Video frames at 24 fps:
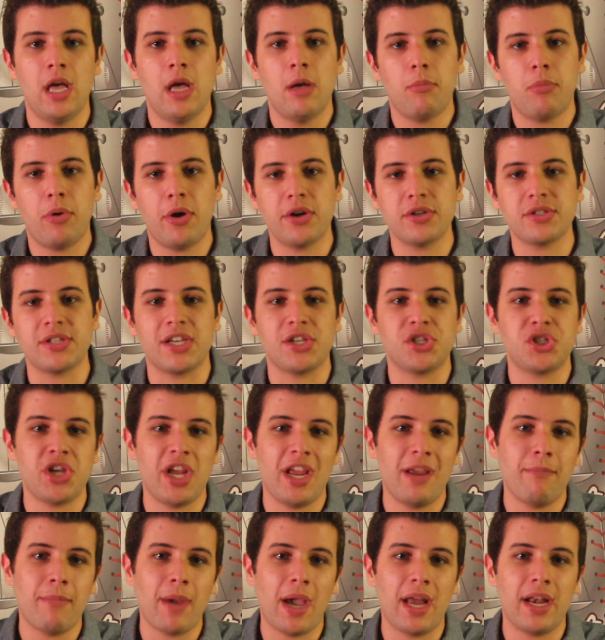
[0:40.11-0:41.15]
Players like
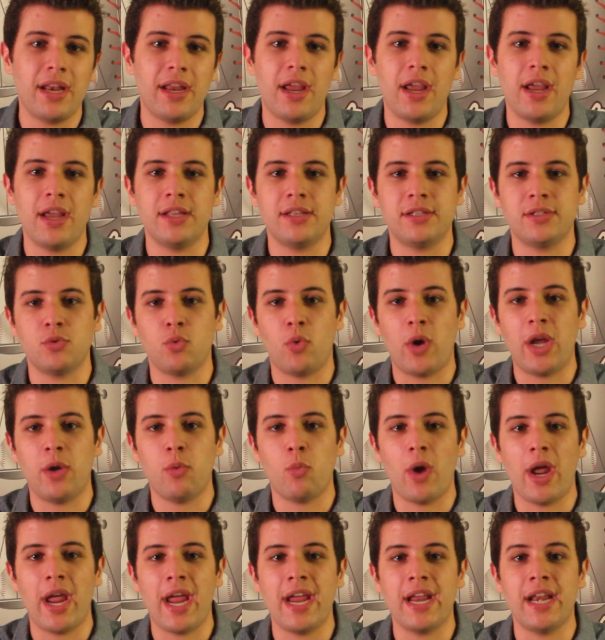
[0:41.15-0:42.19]
Shane Battier, Dwayne
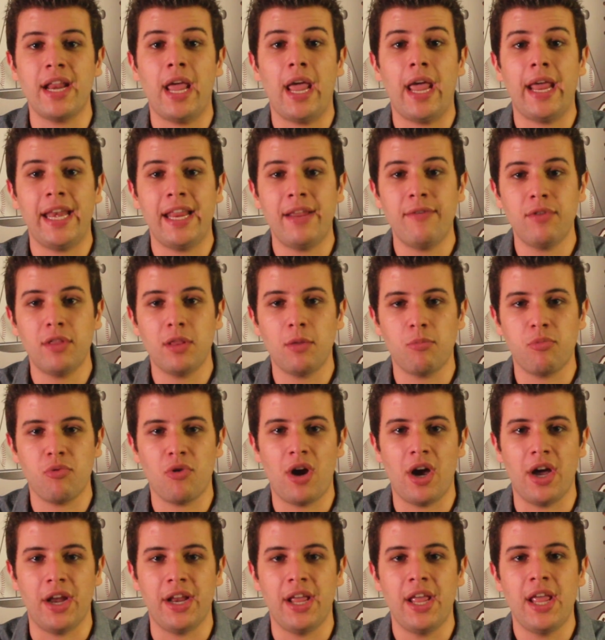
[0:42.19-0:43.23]
Wade, and even
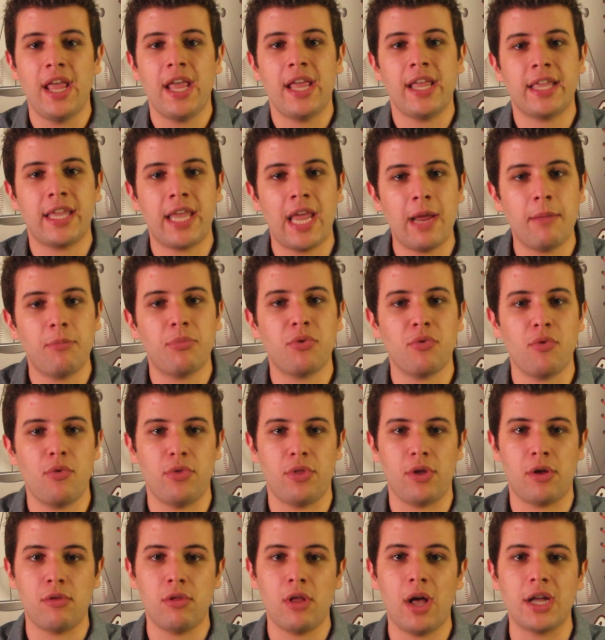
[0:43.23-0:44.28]
LeBron came through in the
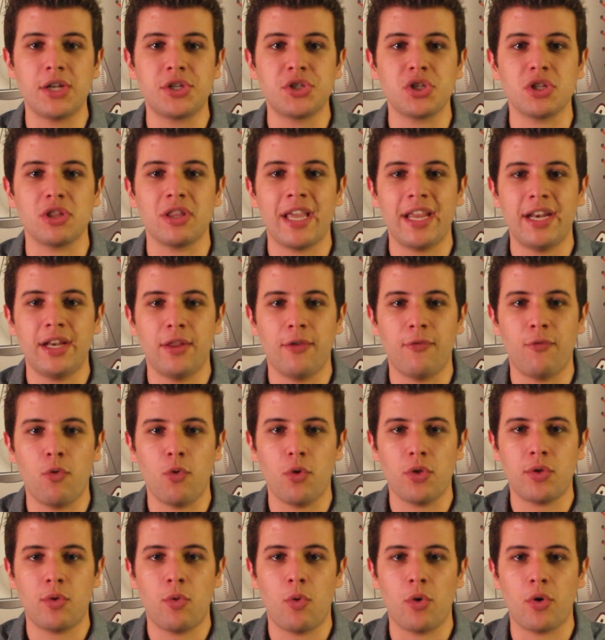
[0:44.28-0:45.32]
clutch late in the
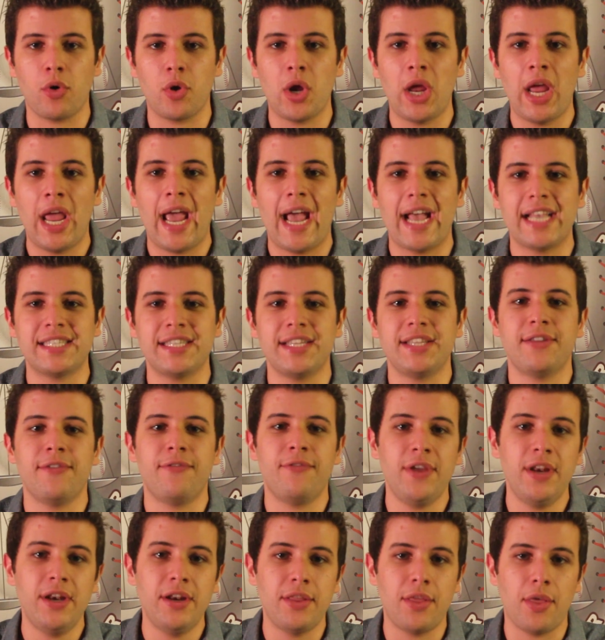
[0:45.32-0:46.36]
fourth quarter as they
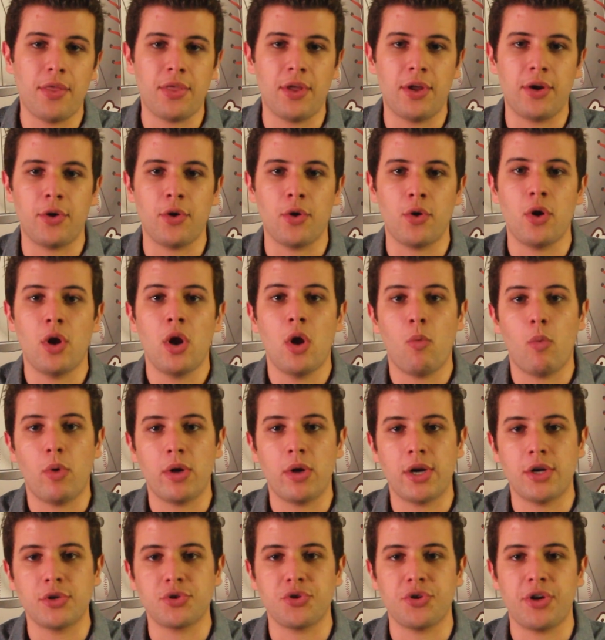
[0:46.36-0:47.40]
defeated the Thunder
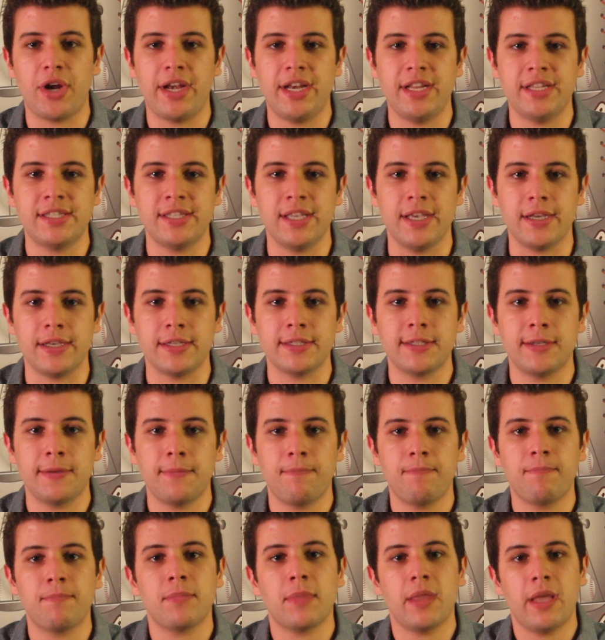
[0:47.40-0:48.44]
196.
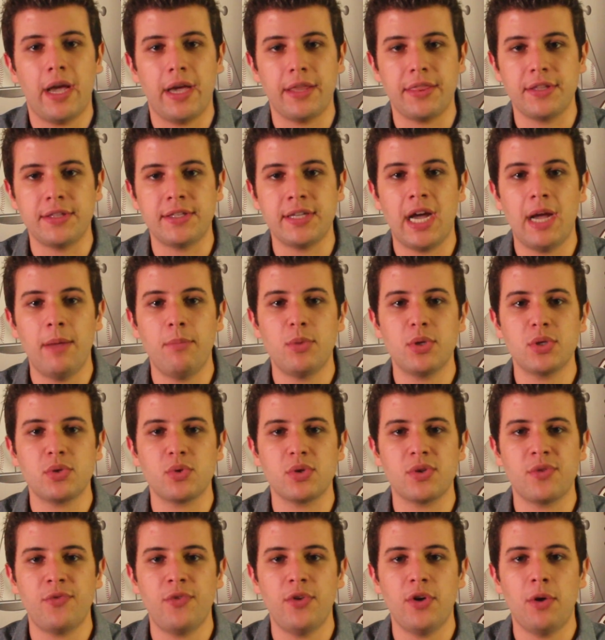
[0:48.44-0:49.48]
At the time this was
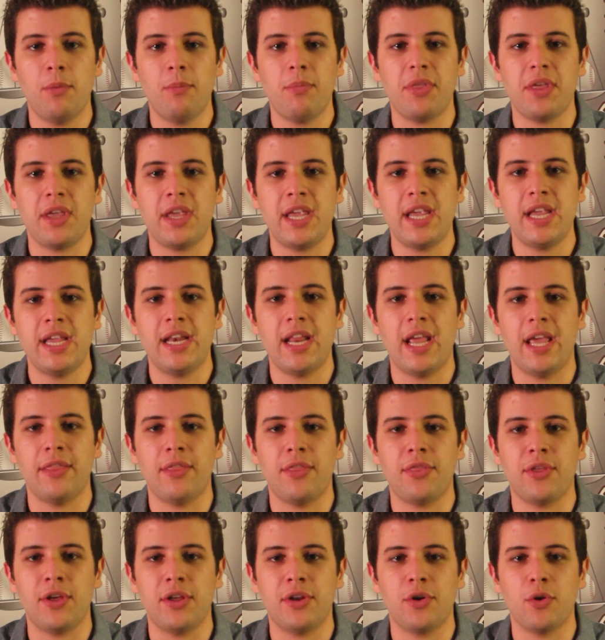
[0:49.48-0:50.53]
filmed, the Heat and the
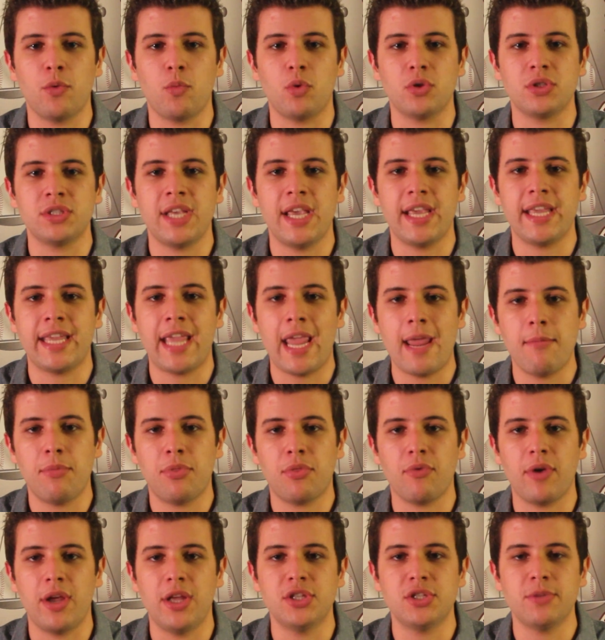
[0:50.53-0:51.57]
Thunder will take Game
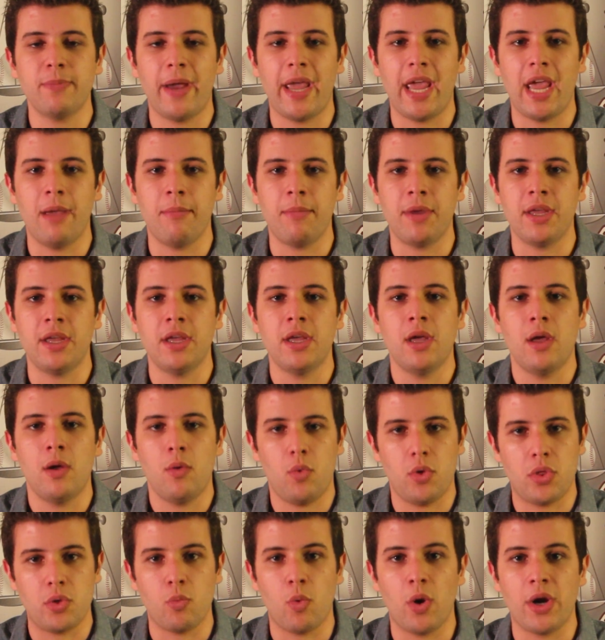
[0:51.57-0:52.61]
3 into Miami
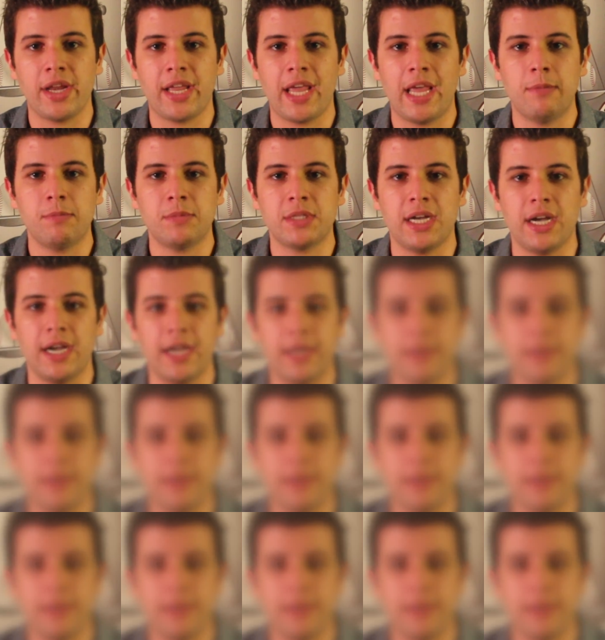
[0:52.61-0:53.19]
with a one-game tie.